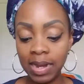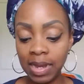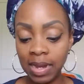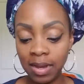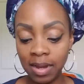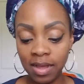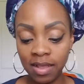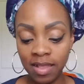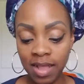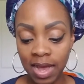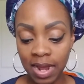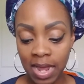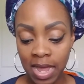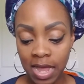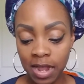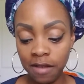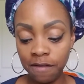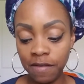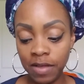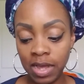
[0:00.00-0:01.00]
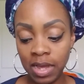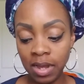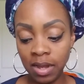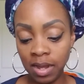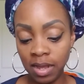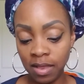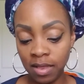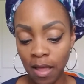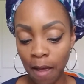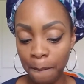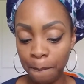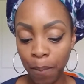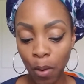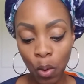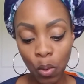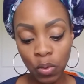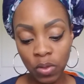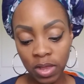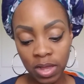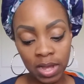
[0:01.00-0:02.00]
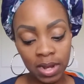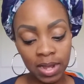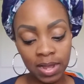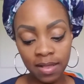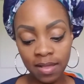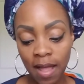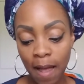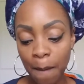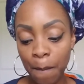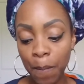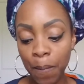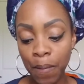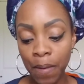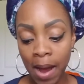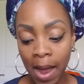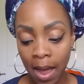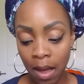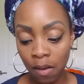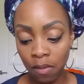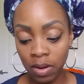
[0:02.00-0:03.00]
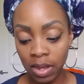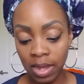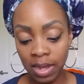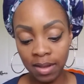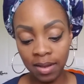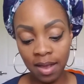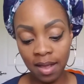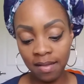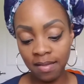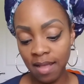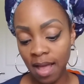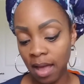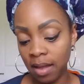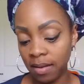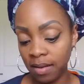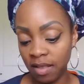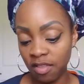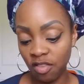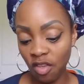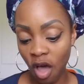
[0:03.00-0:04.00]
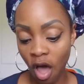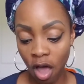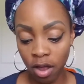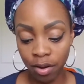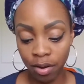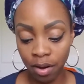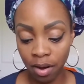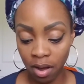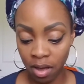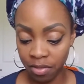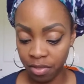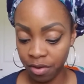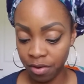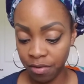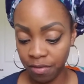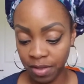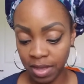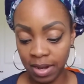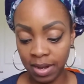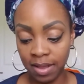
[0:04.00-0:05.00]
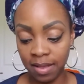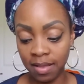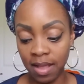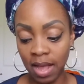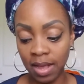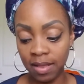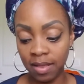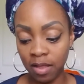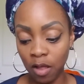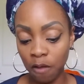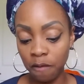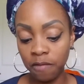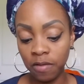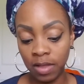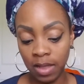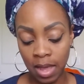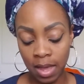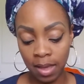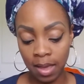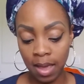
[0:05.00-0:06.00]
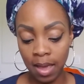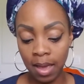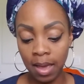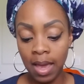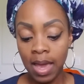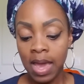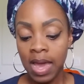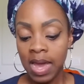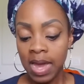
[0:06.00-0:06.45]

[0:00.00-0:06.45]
It does not envy, it does not boast, it is not proud, it does not dishonor others, it is not self-seeking,